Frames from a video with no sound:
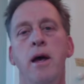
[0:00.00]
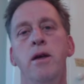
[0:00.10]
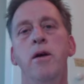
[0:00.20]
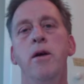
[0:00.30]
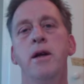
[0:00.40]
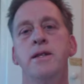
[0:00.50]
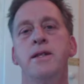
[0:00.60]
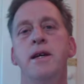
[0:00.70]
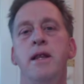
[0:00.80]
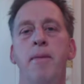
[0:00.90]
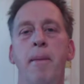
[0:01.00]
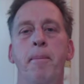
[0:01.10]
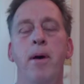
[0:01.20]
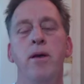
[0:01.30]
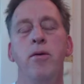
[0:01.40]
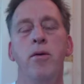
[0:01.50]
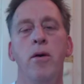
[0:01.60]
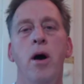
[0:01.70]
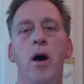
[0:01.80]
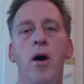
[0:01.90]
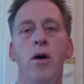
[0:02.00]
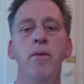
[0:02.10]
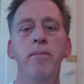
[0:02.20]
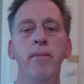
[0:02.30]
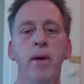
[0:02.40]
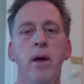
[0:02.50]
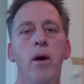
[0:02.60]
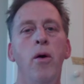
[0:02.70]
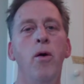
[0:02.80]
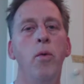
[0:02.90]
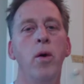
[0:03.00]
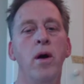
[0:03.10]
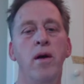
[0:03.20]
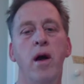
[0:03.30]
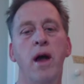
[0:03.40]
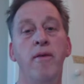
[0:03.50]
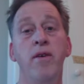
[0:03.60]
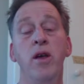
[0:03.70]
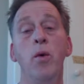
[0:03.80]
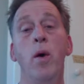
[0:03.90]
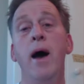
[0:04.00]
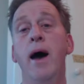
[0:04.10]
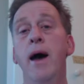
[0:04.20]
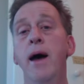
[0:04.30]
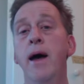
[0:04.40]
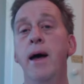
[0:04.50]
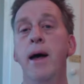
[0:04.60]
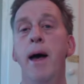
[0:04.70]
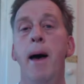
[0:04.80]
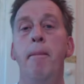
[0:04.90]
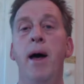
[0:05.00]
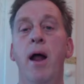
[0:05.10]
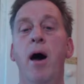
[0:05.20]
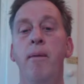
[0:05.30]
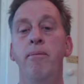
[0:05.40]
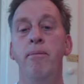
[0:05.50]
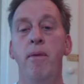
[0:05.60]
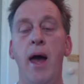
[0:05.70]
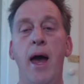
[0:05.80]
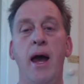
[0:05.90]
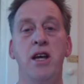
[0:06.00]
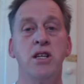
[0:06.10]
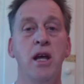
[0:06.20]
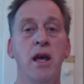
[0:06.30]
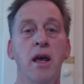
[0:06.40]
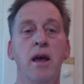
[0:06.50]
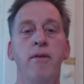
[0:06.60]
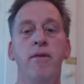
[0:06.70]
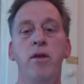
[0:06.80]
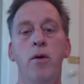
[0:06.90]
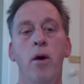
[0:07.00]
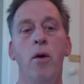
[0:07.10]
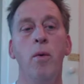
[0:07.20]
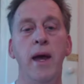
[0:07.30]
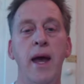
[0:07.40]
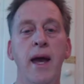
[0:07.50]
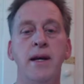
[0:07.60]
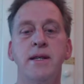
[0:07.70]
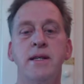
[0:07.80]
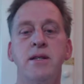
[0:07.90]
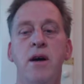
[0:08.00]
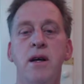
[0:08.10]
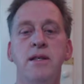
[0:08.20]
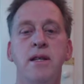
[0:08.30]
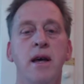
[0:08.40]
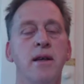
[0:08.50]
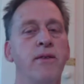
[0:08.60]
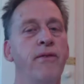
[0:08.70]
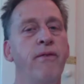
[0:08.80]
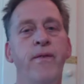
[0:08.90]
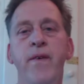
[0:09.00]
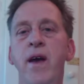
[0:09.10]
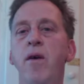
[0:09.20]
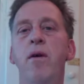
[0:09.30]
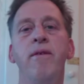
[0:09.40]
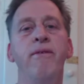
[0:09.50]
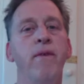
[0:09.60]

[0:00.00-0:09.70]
You can set them up at your home or wherever you are, but I'm actually giving you a wee exercise that is very